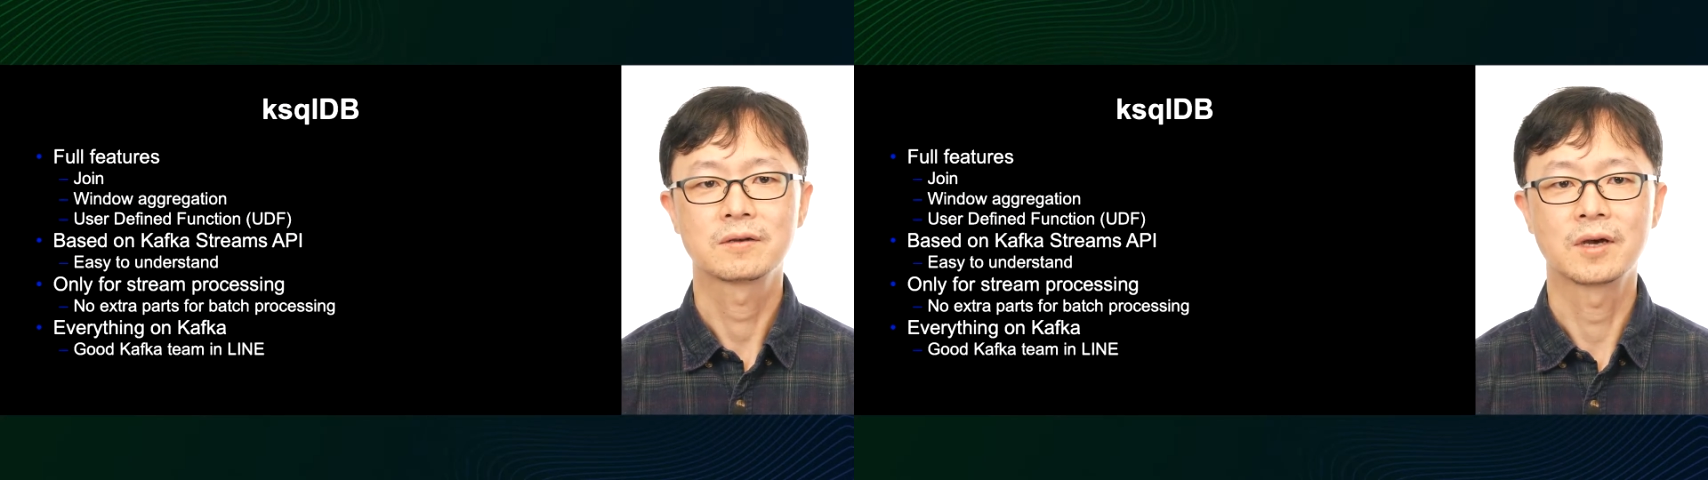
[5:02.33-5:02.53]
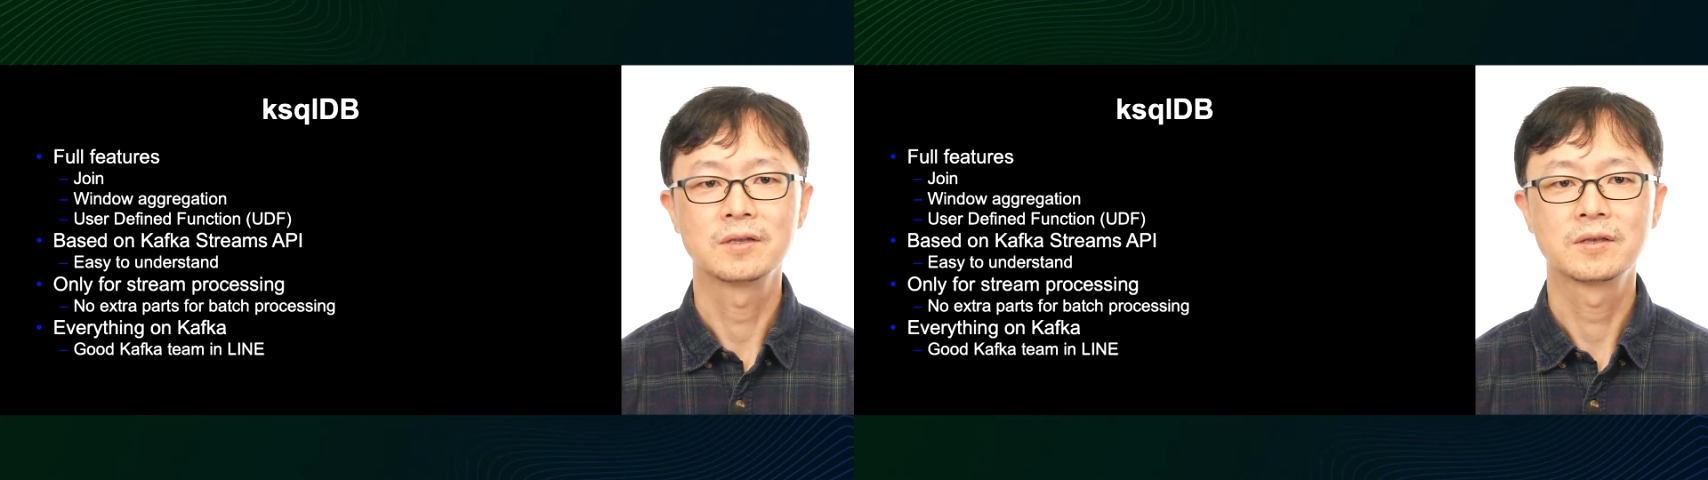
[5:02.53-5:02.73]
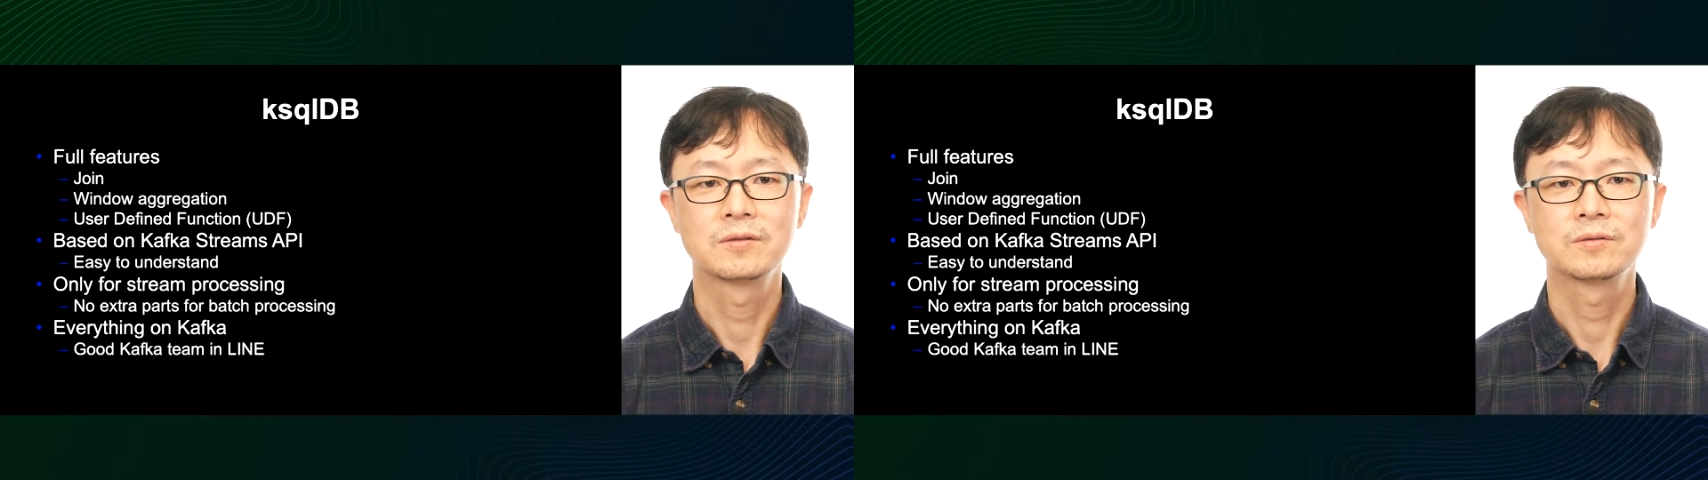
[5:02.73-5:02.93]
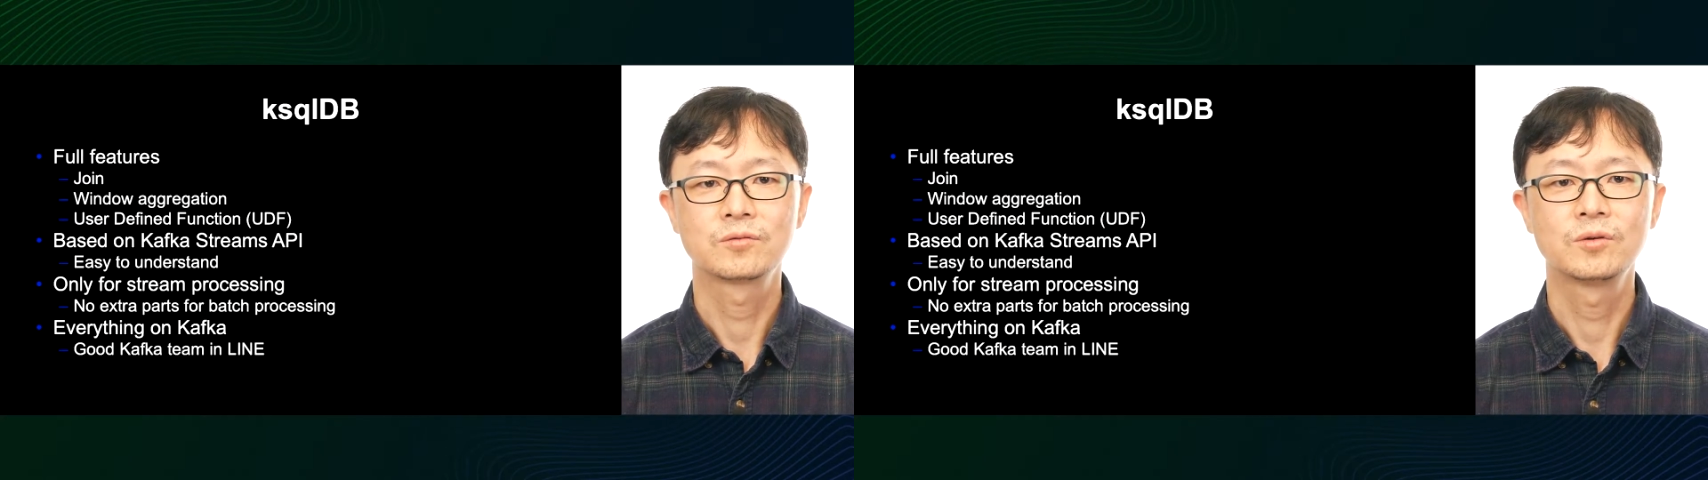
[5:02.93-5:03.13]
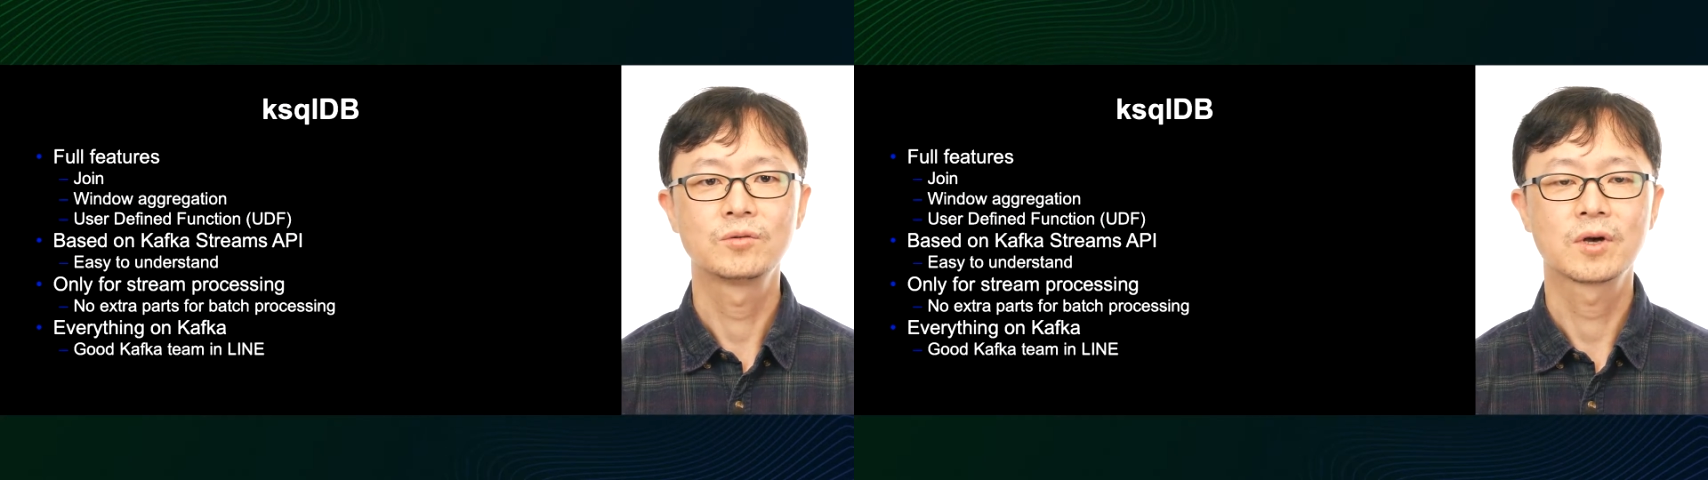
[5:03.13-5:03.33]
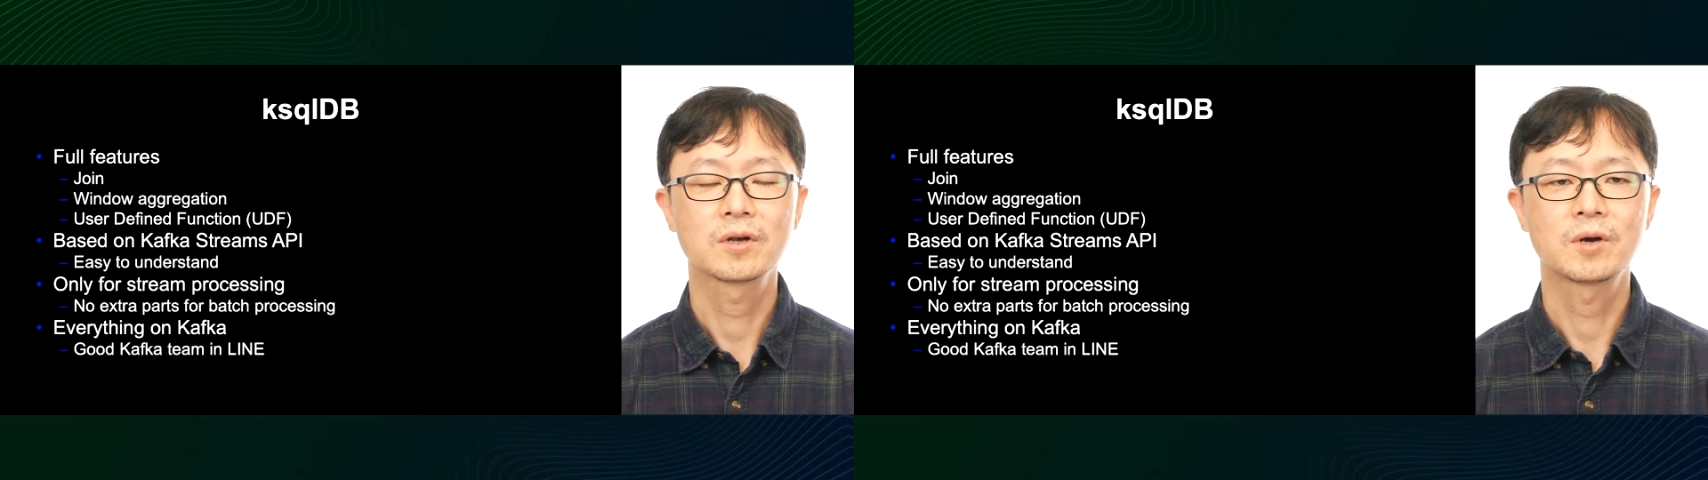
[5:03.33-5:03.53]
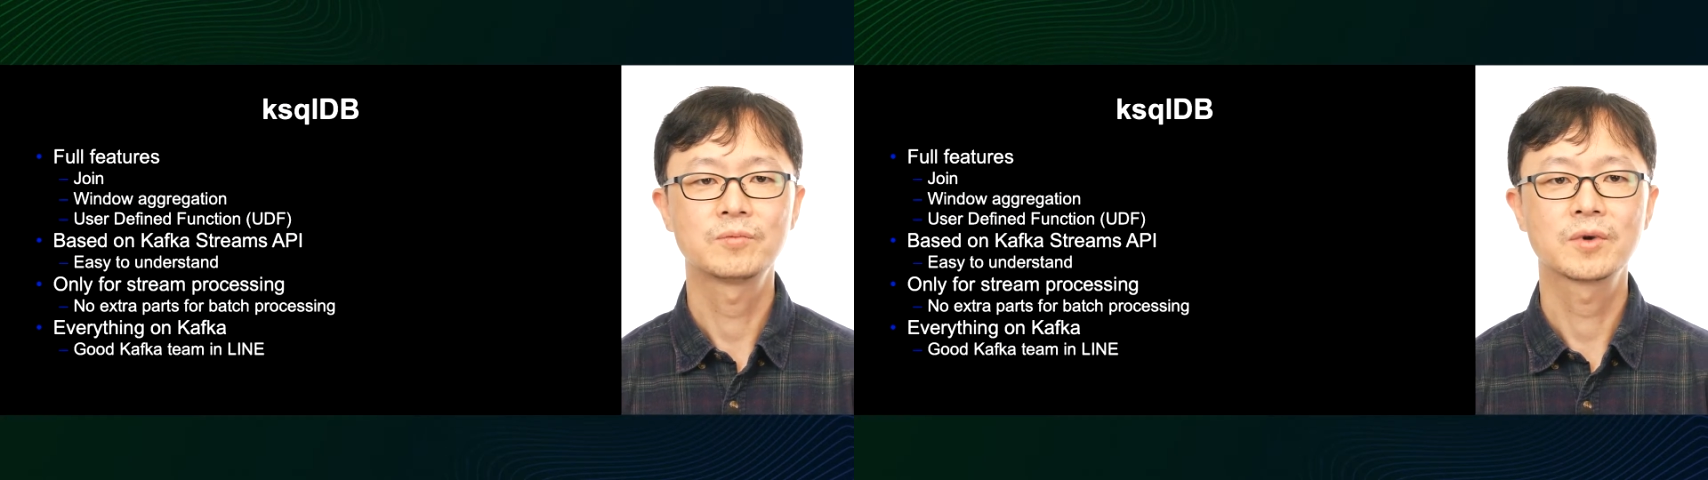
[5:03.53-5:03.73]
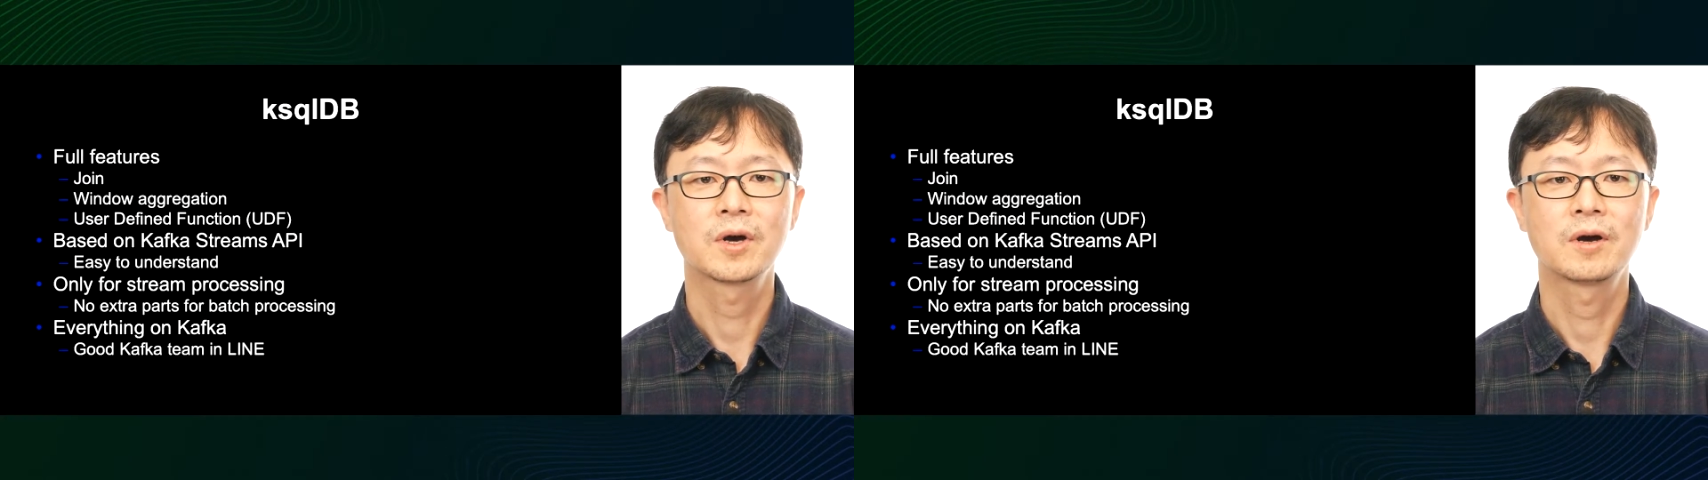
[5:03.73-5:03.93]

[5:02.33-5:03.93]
has very excellent Kafka